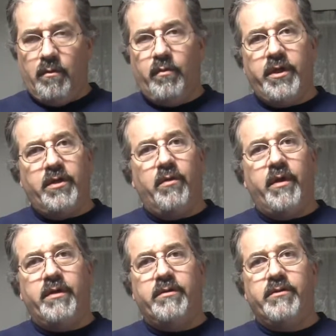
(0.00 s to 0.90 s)
What you don't
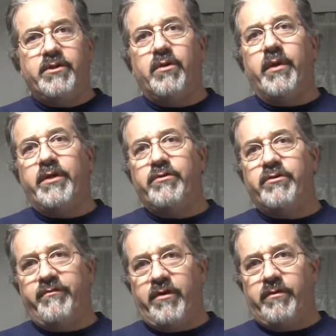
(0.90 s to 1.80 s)
want to do is you don't want to use
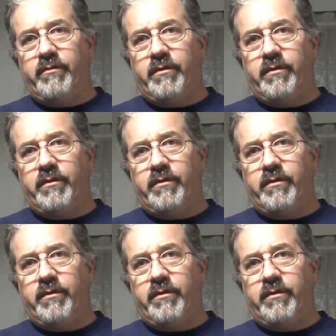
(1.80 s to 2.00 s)
your phone.